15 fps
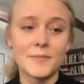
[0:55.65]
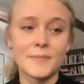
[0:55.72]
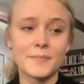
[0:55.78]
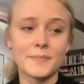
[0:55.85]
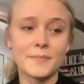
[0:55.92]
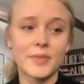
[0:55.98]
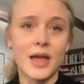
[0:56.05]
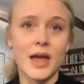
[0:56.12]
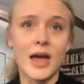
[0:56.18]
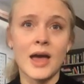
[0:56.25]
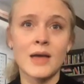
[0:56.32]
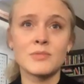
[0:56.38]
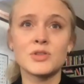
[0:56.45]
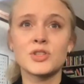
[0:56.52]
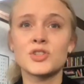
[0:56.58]
Um,
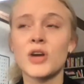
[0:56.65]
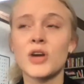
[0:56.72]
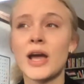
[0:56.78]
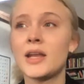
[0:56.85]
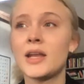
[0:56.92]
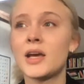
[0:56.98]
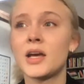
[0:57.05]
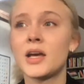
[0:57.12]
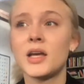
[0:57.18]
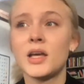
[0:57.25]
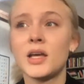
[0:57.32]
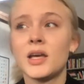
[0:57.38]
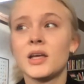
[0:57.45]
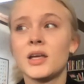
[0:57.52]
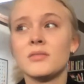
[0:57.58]
I'm just trying to
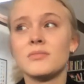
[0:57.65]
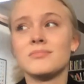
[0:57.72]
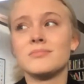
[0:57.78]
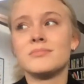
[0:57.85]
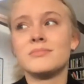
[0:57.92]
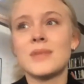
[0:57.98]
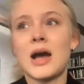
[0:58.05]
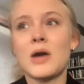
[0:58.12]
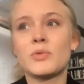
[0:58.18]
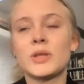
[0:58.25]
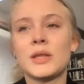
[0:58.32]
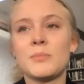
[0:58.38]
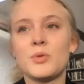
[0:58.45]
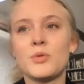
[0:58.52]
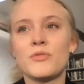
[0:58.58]
not really
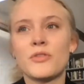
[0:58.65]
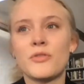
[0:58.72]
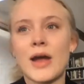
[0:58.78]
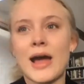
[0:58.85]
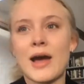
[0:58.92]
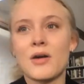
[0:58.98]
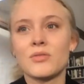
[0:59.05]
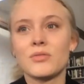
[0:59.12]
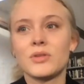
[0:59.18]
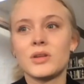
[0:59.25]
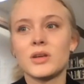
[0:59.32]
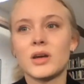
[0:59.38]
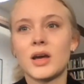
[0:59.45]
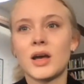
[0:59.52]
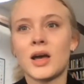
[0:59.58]
move around
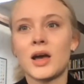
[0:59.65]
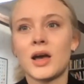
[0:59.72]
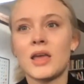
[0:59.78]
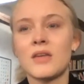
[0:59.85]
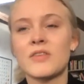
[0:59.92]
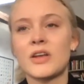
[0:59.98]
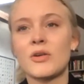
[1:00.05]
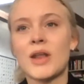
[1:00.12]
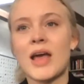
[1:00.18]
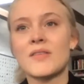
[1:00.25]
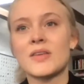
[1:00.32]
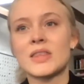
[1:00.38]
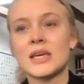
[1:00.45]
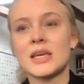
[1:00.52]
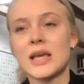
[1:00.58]
uh, if I don't have
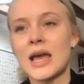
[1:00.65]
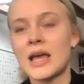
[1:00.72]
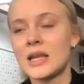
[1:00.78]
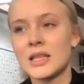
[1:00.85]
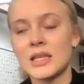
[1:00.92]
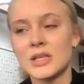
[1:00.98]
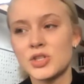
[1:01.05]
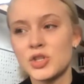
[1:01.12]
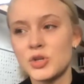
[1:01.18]
anything anything super